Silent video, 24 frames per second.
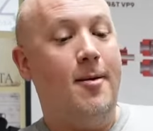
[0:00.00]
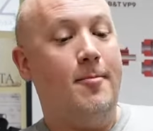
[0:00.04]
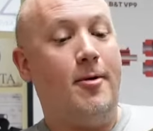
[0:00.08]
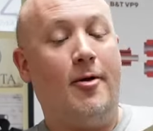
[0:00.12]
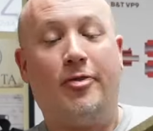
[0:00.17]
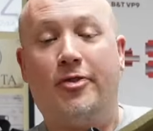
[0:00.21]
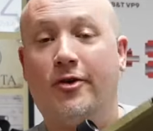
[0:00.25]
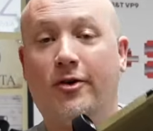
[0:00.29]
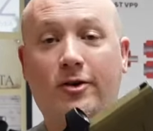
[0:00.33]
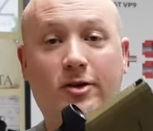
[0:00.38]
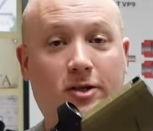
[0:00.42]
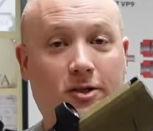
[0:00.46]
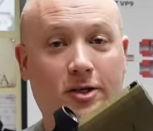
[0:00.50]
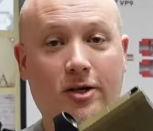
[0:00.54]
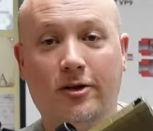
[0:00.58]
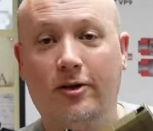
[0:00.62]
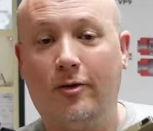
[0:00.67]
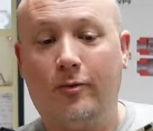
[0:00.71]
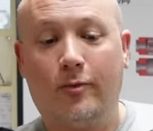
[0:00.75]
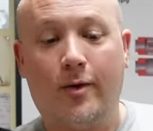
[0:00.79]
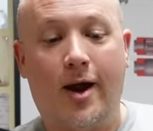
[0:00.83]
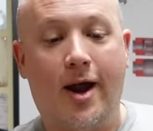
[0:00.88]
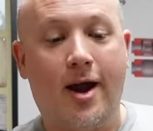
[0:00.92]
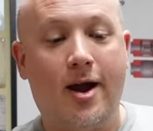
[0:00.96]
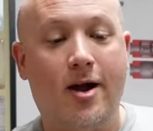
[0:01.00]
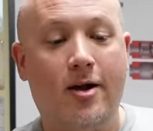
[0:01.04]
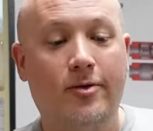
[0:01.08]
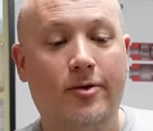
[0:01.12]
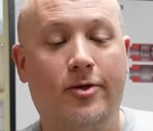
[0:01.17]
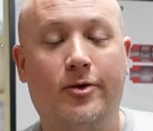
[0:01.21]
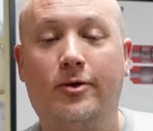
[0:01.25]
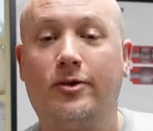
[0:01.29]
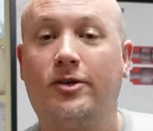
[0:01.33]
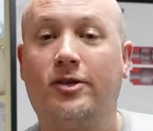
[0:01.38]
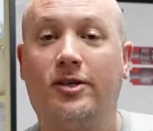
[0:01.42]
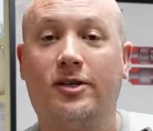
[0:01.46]
But they're still
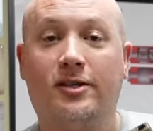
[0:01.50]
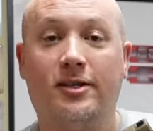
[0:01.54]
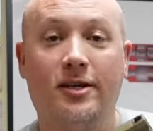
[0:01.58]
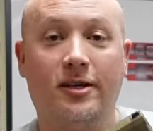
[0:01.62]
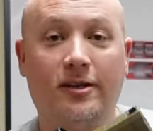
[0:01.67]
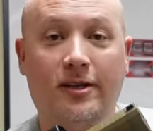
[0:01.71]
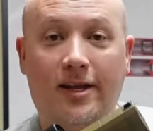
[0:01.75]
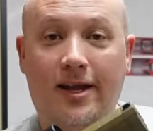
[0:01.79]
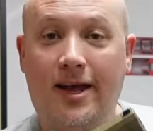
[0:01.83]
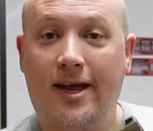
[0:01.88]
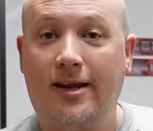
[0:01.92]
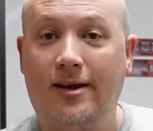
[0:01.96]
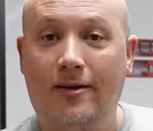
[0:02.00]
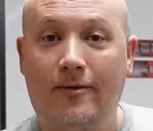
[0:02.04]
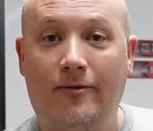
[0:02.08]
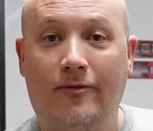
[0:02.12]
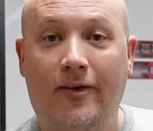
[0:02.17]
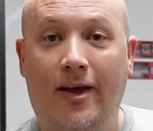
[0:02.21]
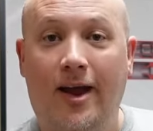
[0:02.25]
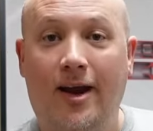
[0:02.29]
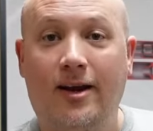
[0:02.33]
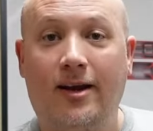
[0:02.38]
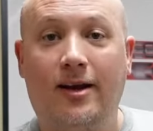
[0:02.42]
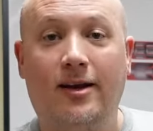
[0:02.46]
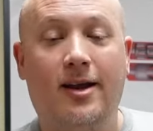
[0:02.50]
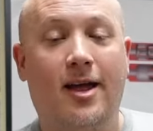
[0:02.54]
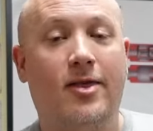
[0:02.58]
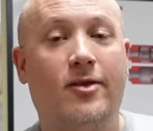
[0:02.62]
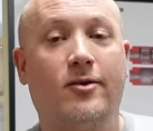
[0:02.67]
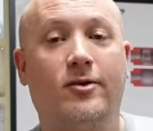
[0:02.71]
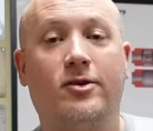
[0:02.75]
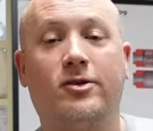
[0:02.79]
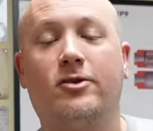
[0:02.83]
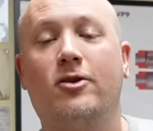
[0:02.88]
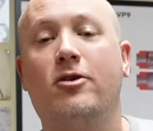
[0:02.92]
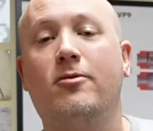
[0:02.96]
around, they're still innovating, and
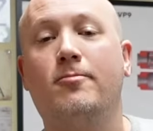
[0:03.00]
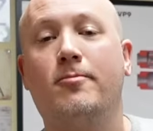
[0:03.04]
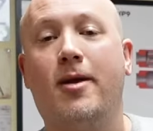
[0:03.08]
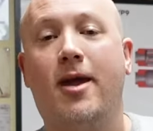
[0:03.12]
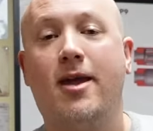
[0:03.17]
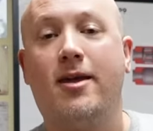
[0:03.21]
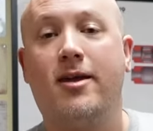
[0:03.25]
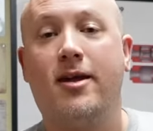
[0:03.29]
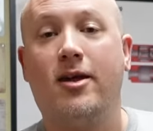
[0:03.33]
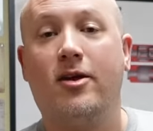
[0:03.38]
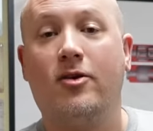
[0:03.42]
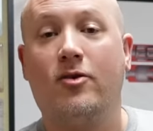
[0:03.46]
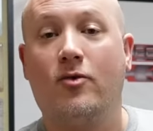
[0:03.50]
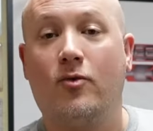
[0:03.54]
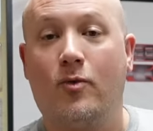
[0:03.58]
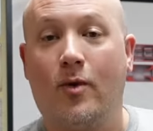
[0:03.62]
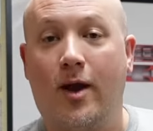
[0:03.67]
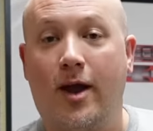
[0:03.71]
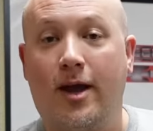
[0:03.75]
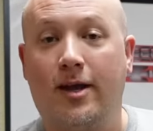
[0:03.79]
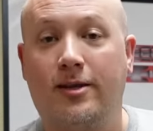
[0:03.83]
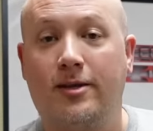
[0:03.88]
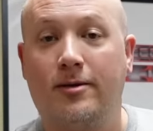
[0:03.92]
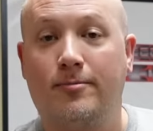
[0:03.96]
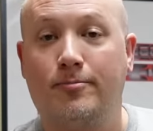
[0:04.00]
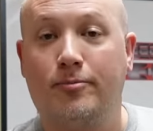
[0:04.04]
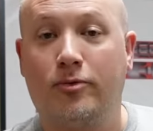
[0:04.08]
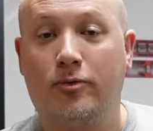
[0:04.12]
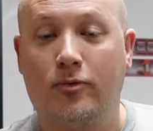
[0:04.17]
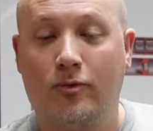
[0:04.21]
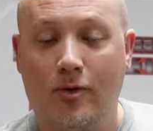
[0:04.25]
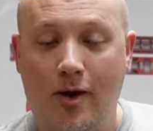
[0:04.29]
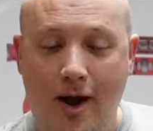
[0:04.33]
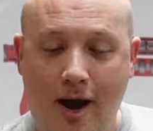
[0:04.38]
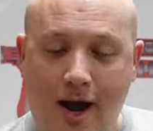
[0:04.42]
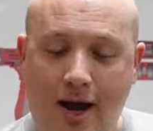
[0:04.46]
they're still making great
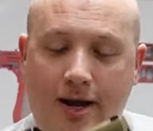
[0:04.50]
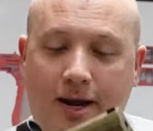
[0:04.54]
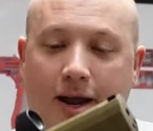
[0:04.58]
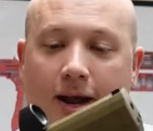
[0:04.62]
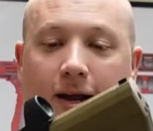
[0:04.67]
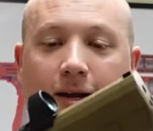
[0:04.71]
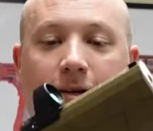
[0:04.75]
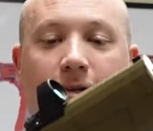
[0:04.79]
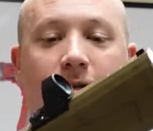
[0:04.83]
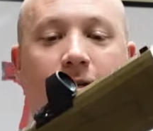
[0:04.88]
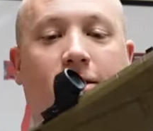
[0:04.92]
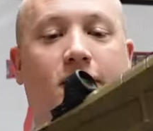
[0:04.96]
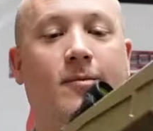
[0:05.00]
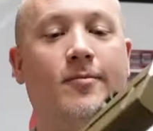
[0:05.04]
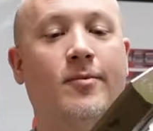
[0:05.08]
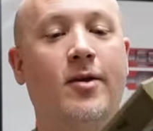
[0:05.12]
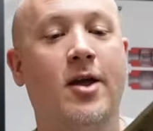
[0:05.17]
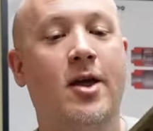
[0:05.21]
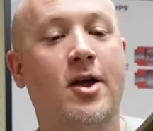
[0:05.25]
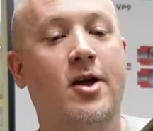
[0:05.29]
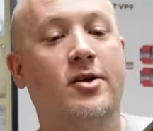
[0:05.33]
products.